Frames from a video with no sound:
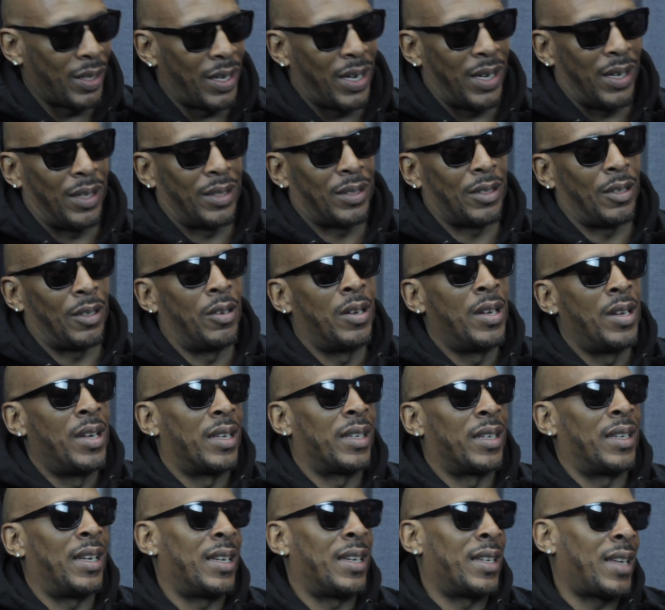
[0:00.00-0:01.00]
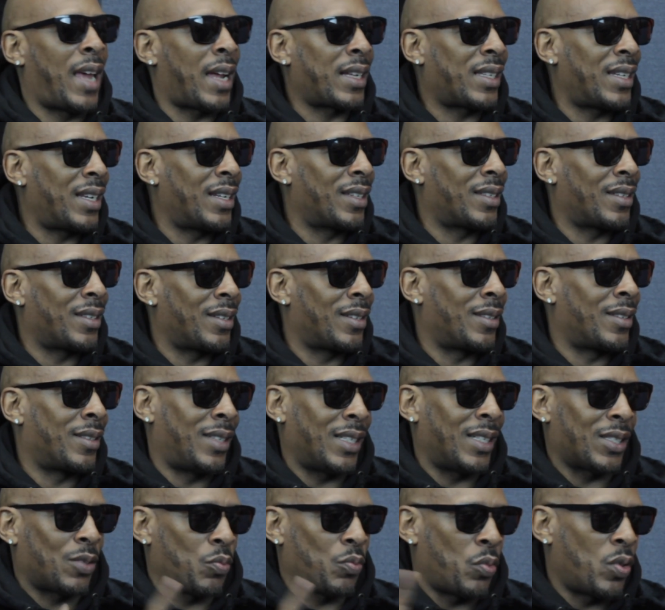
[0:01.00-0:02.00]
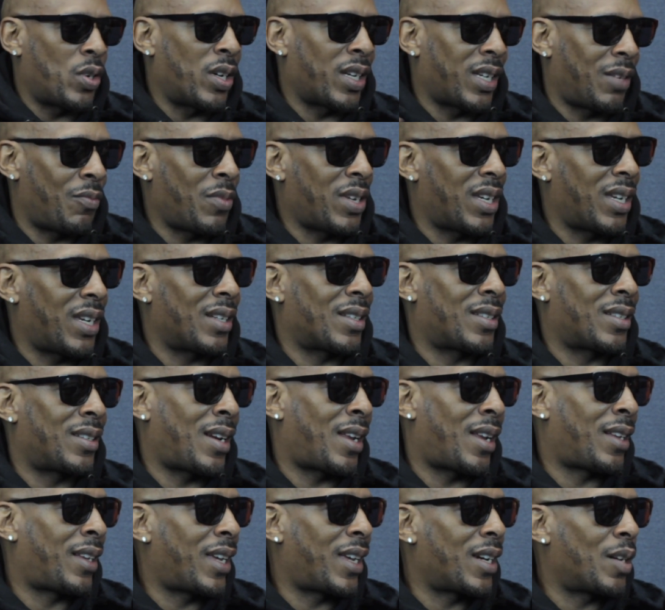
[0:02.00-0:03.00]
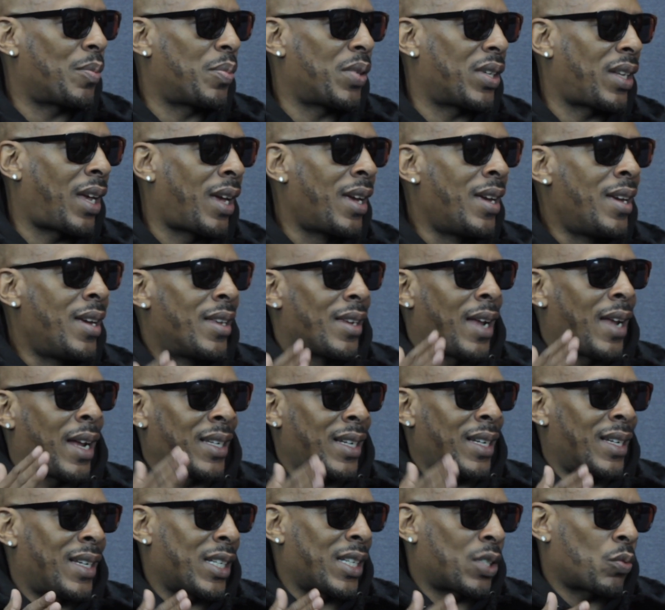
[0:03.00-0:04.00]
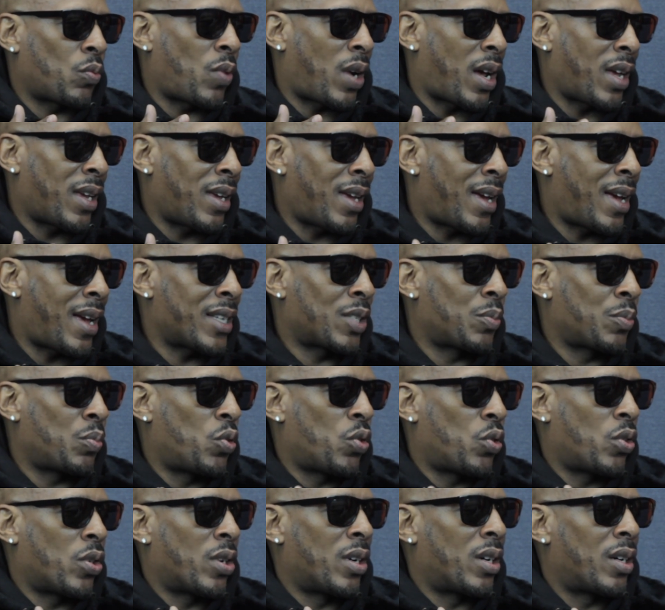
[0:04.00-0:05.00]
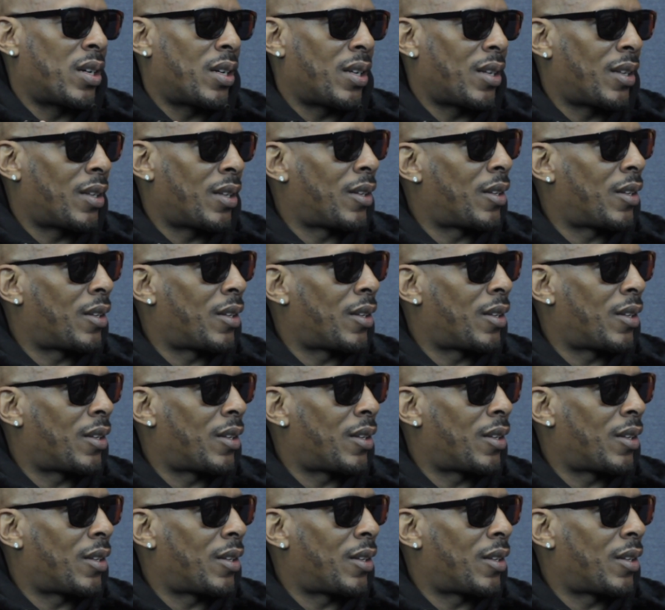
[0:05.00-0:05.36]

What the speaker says: Yeah. So, and I think we can get to that later, but I think that's why it has more